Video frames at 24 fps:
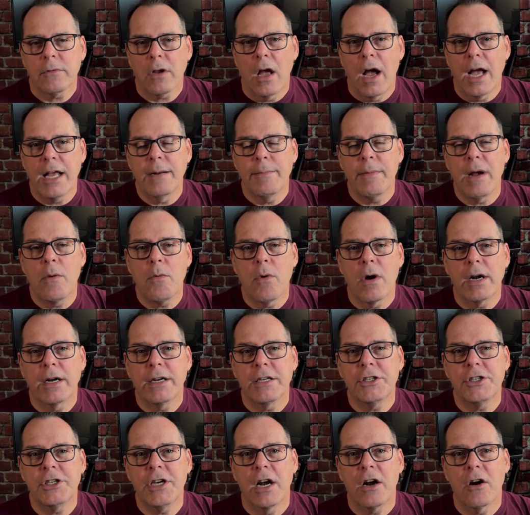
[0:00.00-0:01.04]
item I wanted
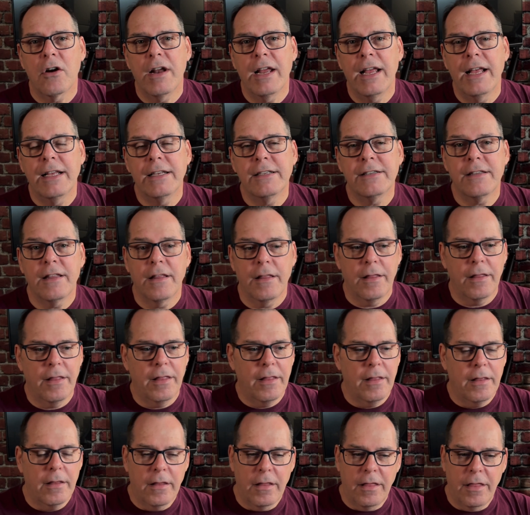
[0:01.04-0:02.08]
to share is
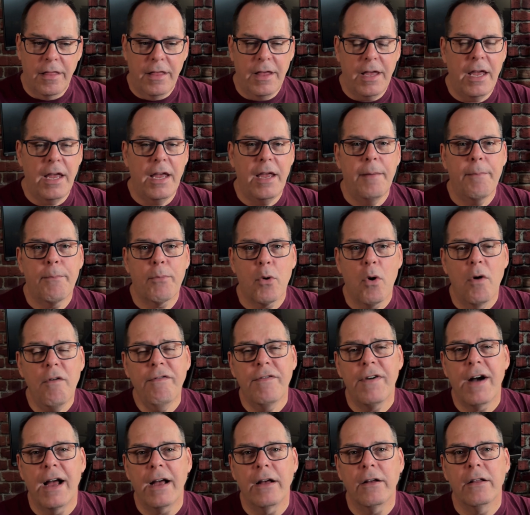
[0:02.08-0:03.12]
the
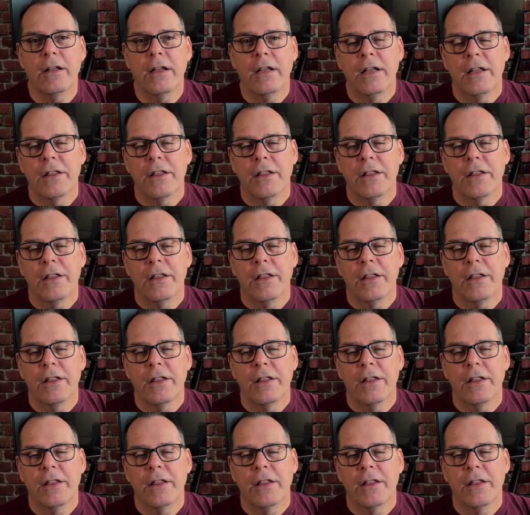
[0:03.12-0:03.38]
profile.